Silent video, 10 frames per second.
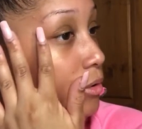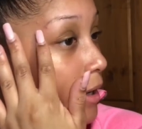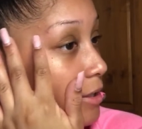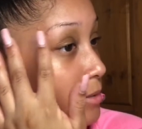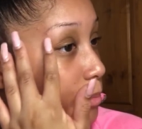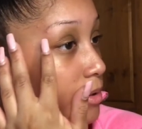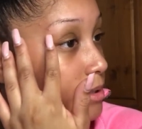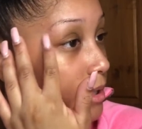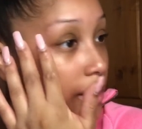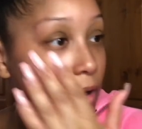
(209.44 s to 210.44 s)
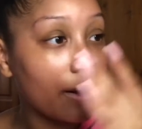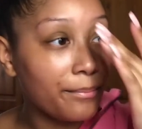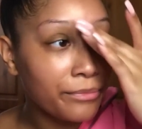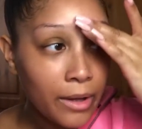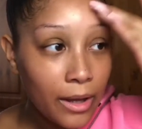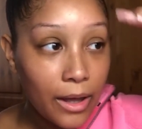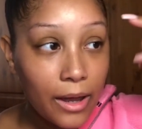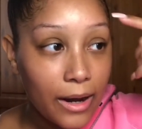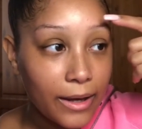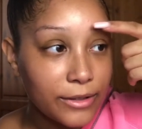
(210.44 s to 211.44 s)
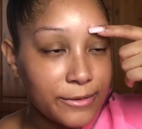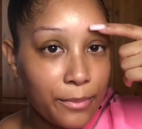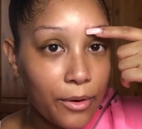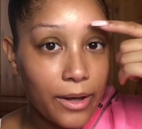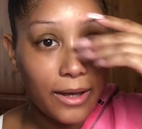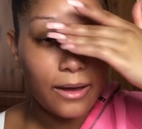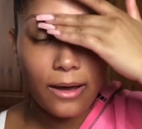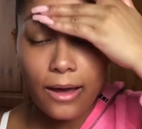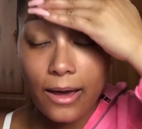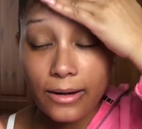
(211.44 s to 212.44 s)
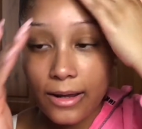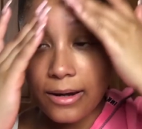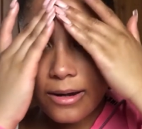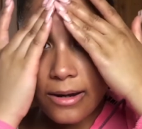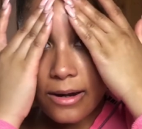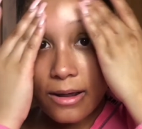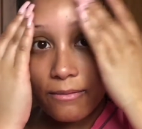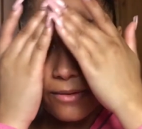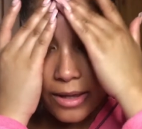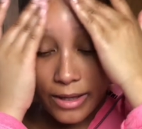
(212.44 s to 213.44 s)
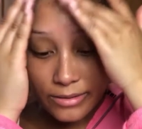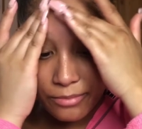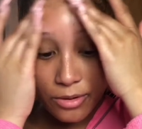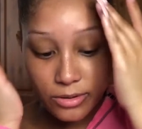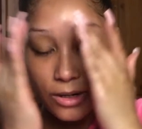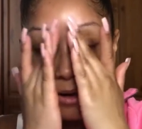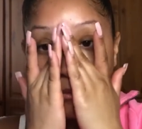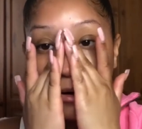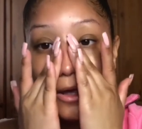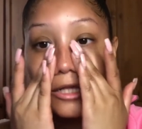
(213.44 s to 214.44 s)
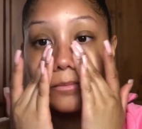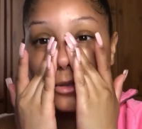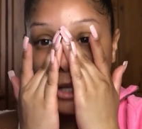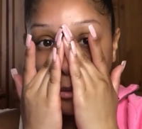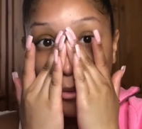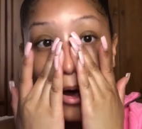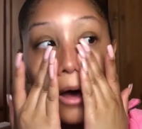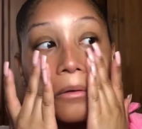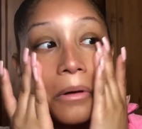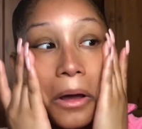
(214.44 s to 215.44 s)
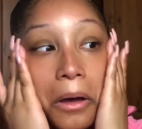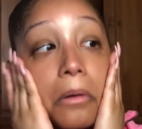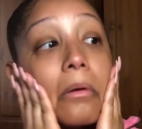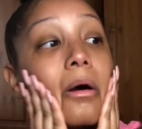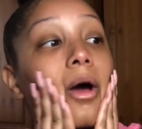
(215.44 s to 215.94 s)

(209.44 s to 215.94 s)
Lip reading: like spots here and like a spot here, and I never get spots. Like when I get spots, like wow girl.